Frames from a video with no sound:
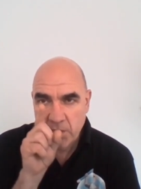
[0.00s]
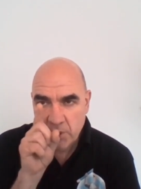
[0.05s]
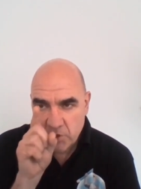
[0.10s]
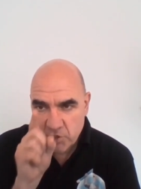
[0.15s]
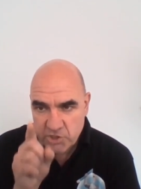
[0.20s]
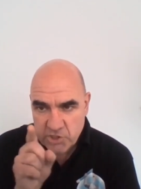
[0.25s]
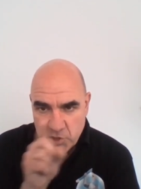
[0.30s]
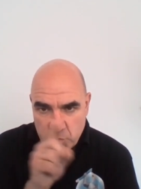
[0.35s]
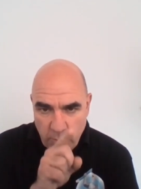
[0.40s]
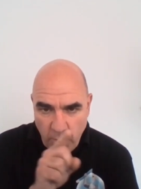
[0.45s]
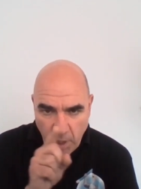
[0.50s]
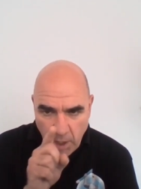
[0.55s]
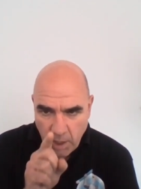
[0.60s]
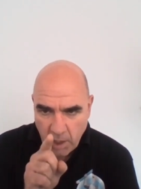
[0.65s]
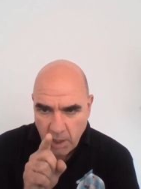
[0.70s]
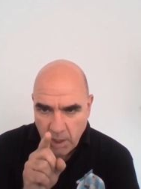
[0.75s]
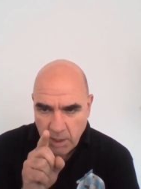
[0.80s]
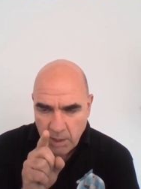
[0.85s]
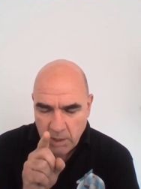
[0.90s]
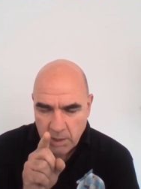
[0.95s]
You
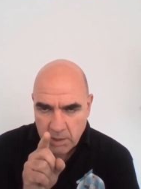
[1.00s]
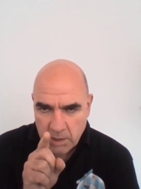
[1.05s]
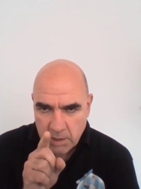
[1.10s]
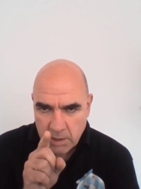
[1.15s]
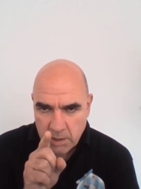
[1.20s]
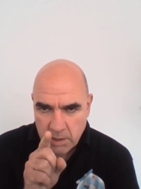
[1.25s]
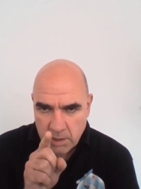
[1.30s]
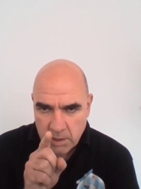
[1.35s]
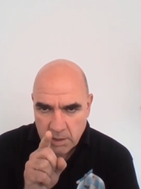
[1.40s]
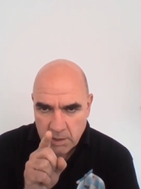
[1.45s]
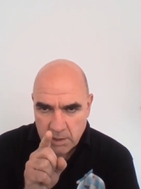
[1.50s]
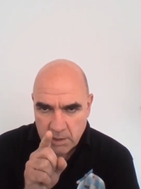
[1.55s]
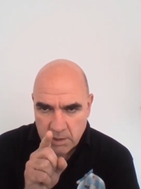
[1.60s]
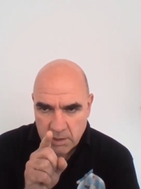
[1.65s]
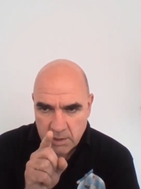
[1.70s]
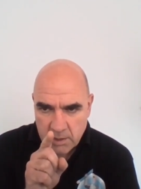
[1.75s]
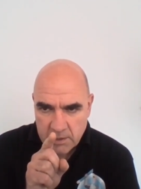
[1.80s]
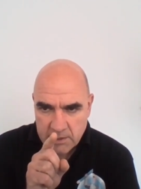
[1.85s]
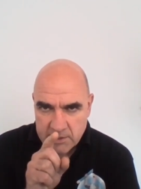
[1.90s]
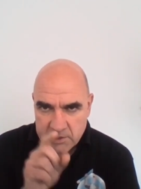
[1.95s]
are
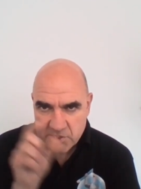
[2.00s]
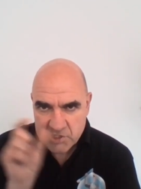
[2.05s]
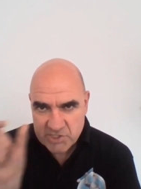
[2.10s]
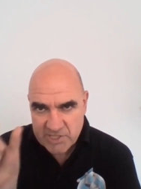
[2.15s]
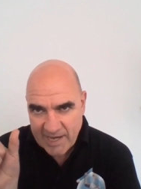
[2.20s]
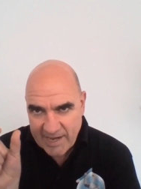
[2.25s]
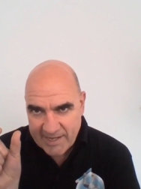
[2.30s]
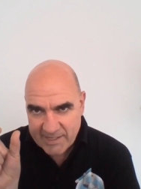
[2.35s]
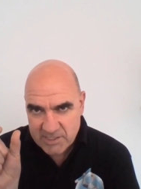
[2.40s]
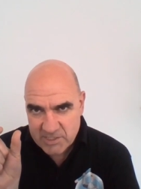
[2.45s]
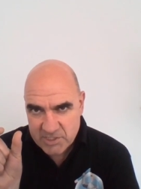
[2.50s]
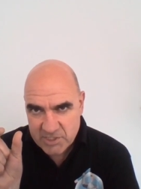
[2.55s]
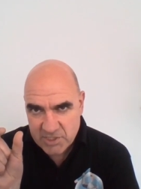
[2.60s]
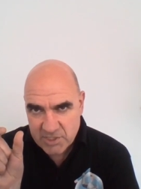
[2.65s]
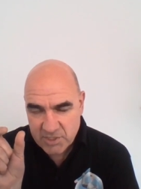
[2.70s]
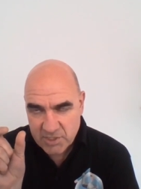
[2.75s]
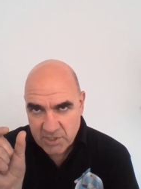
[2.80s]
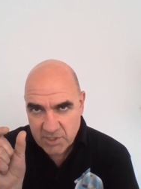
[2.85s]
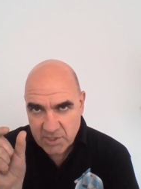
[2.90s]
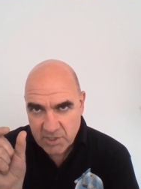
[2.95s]
sat
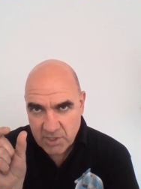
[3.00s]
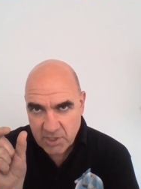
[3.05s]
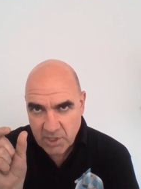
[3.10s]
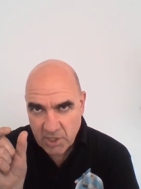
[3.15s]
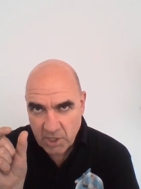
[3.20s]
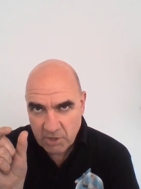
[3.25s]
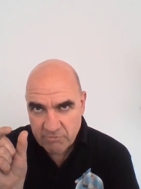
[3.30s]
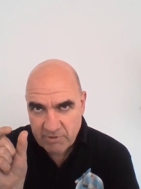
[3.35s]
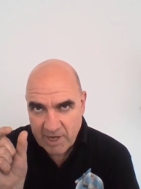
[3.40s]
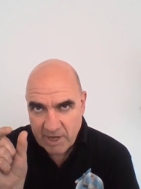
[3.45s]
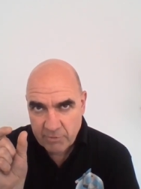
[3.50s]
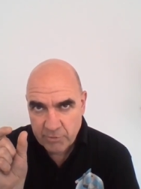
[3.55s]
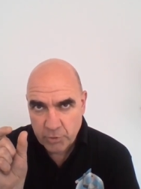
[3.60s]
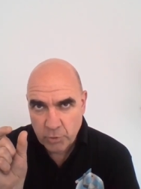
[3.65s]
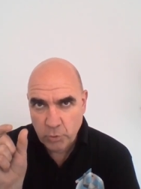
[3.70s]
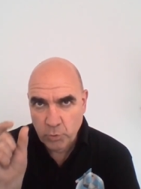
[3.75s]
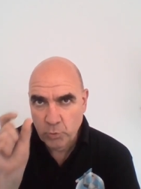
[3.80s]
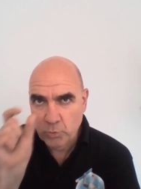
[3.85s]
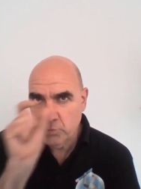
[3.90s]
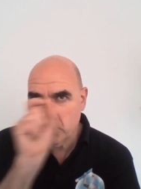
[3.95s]
around
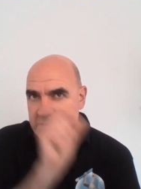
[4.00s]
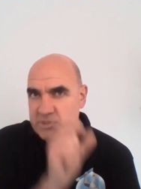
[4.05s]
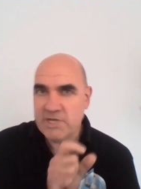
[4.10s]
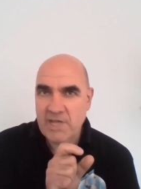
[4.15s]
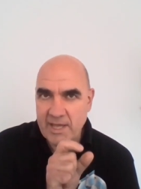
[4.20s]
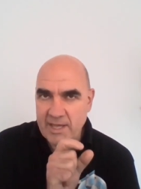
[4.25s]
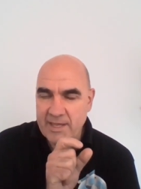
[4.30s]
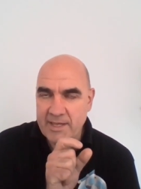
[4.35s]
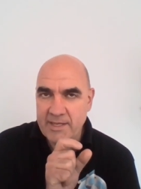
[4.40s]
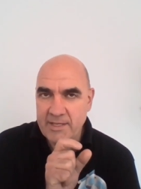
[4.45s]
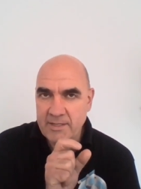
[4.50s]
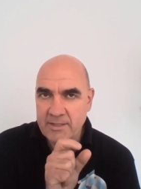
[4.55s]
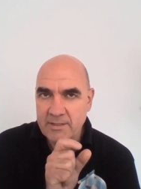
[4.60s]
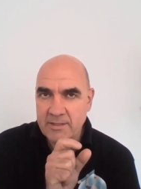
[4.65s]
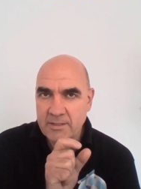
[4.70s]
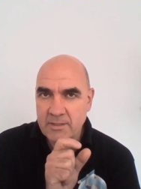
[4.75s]
all day